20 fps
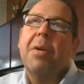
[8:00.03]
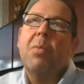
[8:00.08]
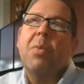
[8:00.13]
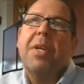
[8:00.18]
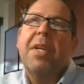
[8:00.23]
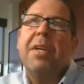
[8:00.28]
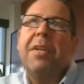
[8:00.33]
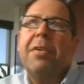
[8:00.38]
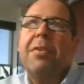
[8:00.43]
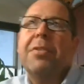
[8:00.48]

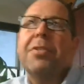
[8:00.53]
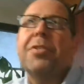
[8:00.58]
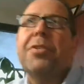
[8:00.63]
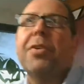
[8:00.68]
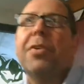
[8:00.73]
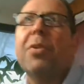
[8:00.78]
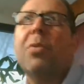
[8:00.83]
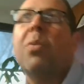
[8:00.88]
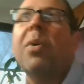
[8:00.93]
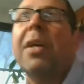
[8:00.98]
we
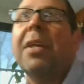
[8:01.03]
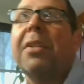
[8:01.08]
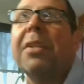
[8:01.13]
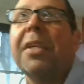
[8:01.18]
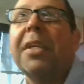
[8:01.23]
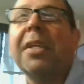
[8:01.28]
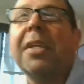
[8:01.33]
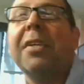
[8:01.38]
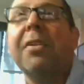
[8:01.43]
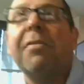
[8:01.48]
understood
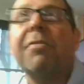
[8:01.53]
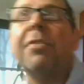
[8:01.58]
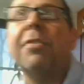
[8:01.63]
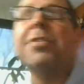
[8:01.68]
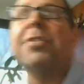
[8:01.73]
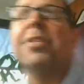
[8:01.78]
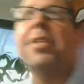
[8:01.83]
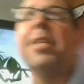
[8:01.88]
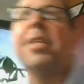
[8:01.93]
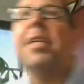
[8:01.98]
quickly in
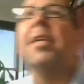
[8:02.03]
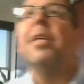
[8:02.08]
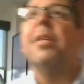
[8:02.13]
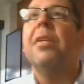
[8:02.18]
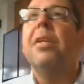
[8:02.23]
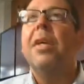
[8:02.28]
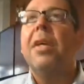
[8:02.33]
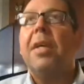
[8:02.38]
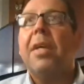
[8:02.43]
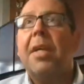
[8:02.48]
diversity
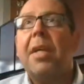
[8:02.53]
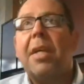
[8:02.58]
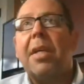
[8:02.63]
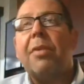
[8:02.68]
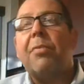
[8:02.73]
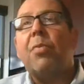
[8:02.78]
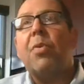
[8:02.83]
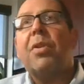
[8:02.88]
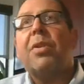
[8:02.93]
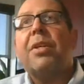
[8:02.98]
and
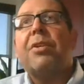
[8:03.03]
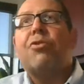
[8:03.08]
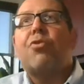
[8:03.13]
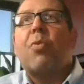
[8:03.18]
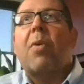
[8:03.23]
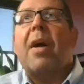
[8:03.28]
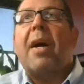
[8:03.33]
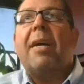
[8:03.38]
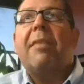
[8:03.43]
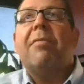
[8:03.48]
really
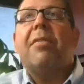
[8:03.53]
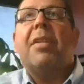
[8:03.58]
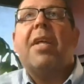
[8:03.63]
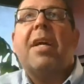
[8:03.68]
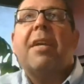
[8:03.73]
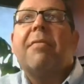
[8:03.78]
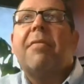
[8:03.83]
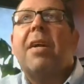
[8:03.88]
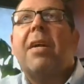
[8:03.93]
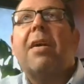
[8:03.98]
drive a
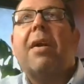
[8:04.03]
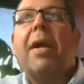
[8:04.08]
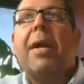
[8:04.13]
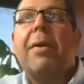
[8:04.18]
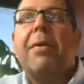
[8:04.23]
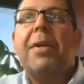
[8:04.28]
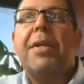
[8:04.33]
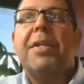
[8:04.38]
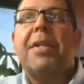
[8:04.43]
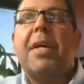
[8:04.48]
lot of our
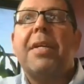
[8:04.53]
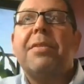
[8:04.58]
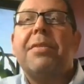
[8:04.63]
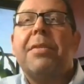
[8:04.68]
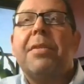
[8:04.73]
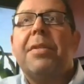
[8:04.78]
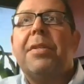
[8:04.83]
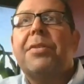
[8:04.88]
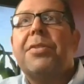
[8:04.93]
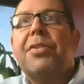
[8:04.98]
hiring
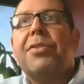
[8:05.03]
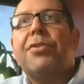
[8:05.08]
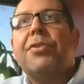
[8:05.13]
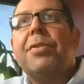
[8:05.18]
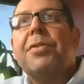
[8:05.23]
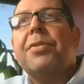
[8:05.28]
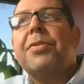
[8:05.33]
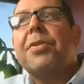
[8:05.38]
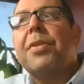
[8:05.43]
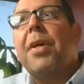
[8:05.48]

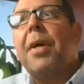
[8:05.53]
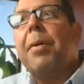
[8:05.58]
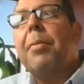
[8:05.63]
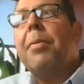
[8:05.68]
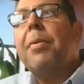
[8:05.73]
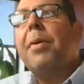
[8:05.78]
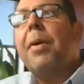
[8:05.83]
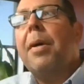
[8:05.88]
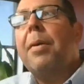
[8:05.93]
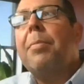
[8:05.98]
decisions
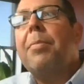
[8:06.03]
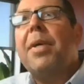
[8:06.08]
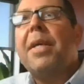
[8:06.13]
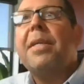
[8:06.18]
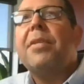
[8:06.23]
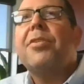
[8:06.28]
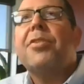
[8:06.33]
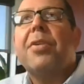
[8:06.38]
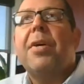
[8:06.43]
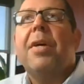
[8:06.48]

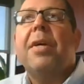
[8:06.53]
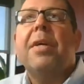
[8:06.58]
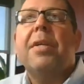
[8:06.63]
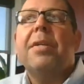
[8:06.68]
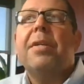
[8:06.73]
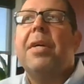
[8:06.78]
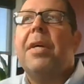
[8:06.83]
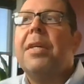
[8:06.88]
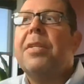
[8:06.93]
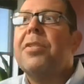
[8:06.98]
based
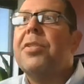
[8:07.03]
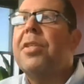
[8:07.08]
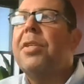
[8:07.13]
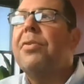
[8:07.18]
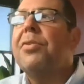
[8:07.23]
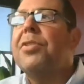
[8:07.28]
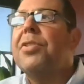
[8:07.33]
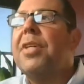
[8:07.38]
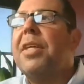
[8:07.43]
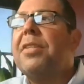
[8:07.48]
on
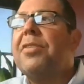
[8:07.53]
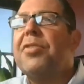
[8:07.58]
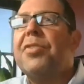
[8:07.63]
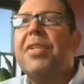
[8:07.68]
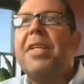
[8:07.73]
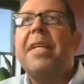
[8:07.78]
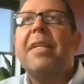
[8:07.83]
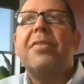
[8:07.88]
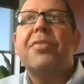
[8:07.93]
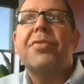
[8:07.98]
skill sets,
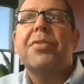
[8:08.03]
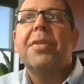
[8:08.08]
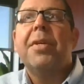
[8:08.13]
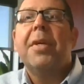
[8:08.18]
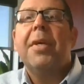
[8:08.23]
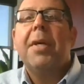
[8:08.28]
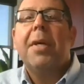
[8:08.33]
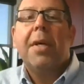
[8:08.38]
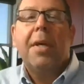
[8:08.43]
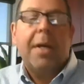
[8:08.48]
needs,
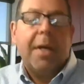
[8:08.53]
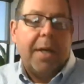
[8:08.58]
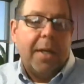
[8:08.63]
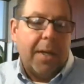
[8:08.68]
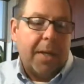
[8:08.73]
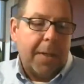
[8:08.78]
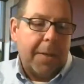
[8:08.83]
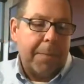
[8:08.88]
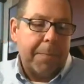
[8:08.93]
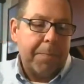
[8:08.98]

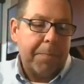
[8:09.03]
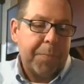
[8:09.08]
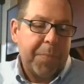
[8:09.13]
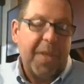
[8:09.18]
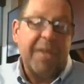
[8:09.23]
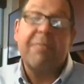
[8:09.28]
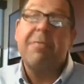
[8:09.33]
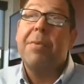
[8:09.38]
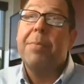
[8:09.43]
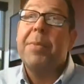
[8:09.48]

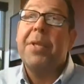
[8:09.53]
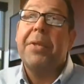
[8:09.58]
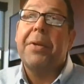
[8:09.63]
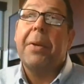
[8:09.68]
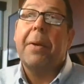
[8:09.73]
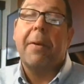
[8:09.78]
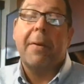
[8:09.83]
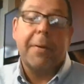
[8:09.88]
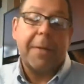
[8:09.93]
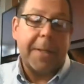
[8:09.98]
and
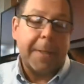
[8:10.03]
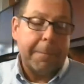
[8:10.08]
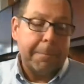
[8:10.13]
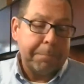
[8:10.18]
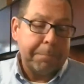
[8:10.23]
familiarity.